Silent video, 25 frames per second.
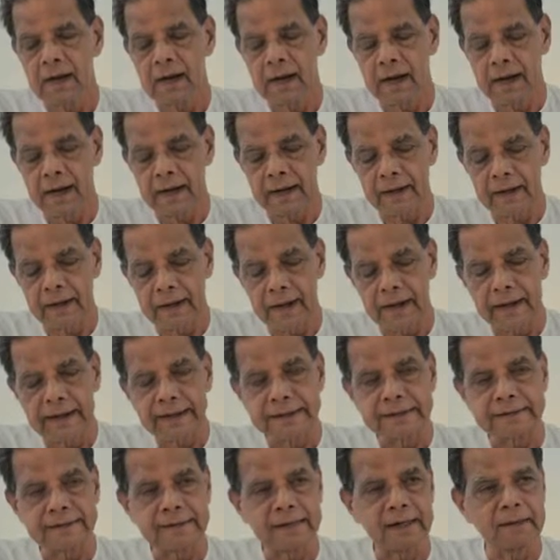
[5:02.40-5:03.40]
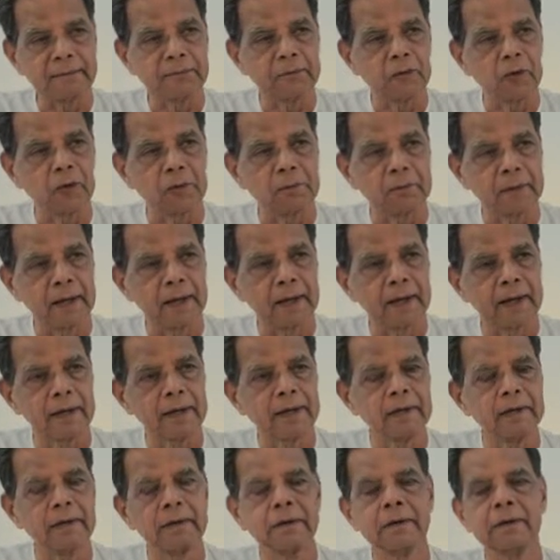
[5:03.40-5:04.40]
and any slip would
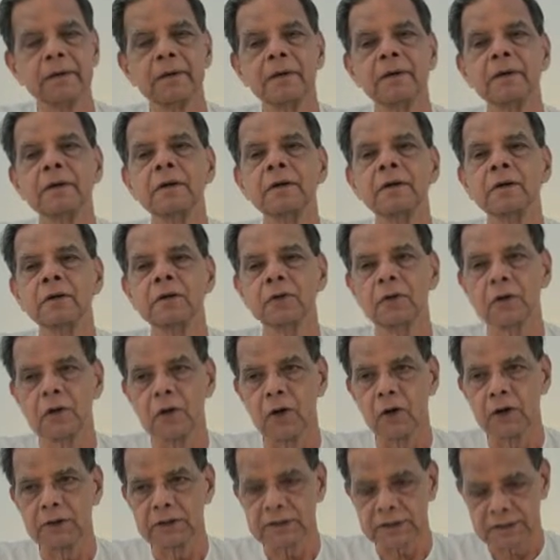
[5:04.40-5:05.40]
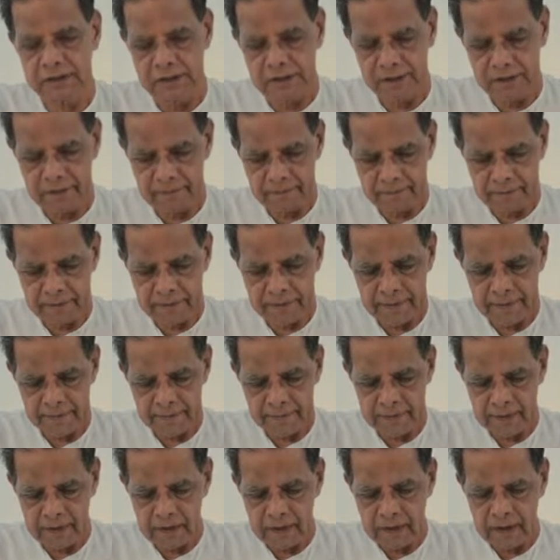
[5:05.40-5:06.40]
mean you are lost.
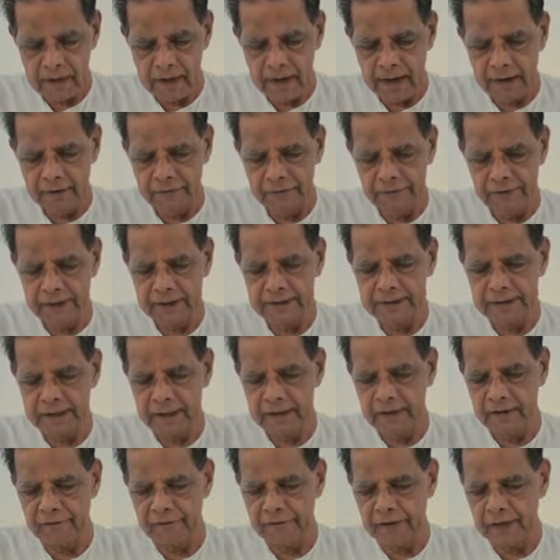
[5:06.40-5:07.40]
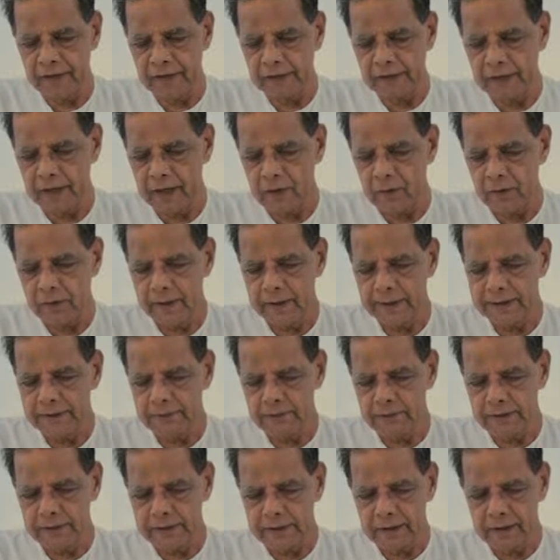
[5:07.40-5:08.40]
At first, a difficult
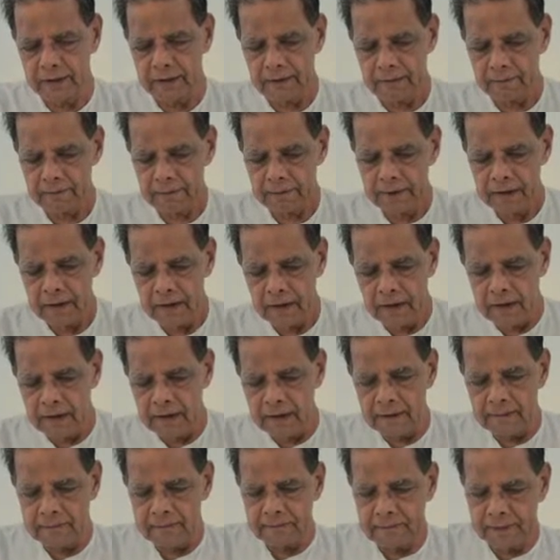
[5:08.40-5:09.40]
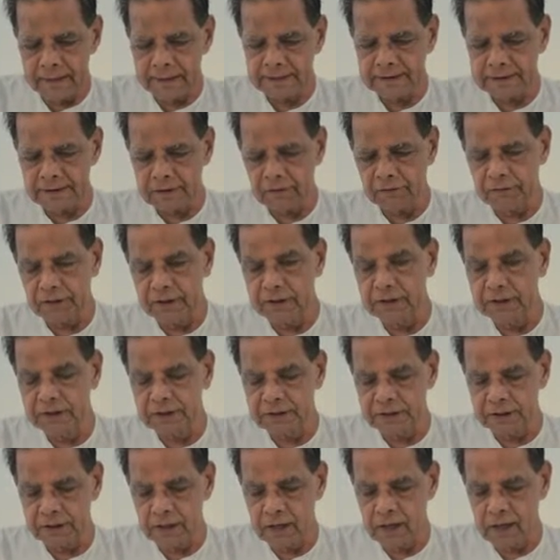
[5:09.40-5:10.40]
narrowness was there, a press of
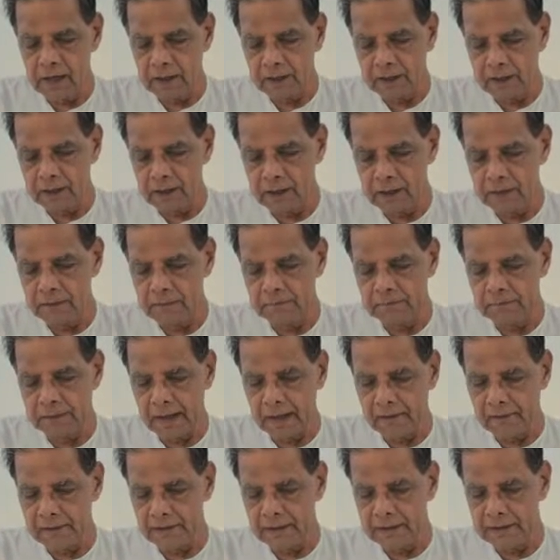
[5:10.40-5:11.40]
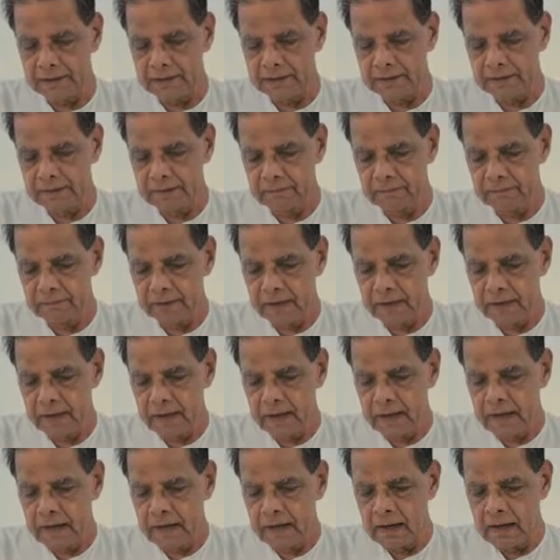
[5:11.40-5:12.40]
uncertain powers
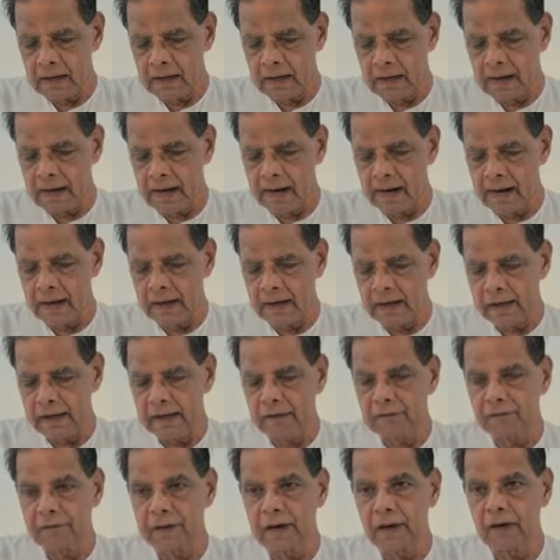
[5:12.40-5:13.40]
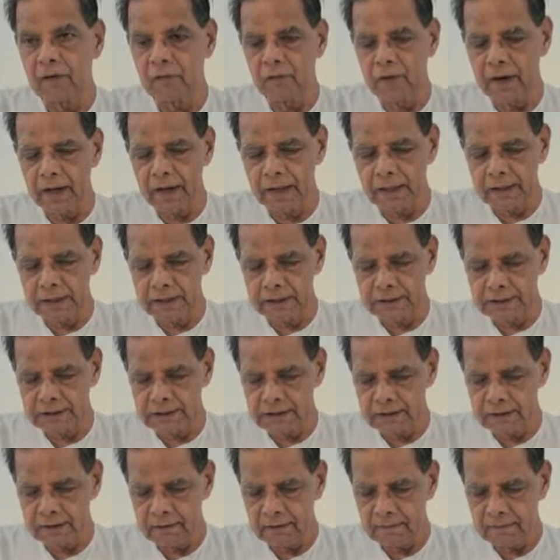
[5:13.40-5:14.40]
and drifting
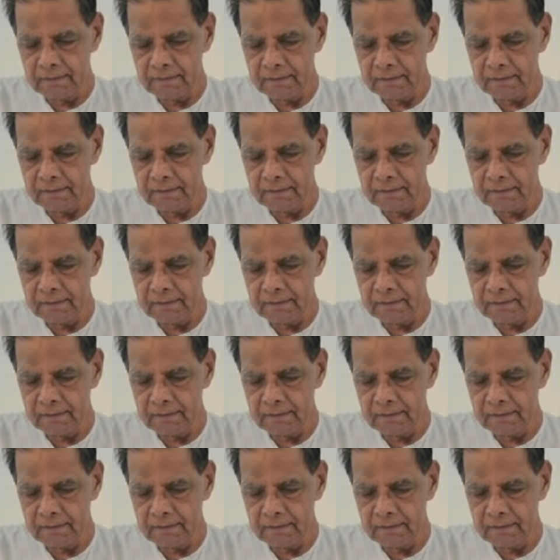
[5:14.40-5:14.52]
waves.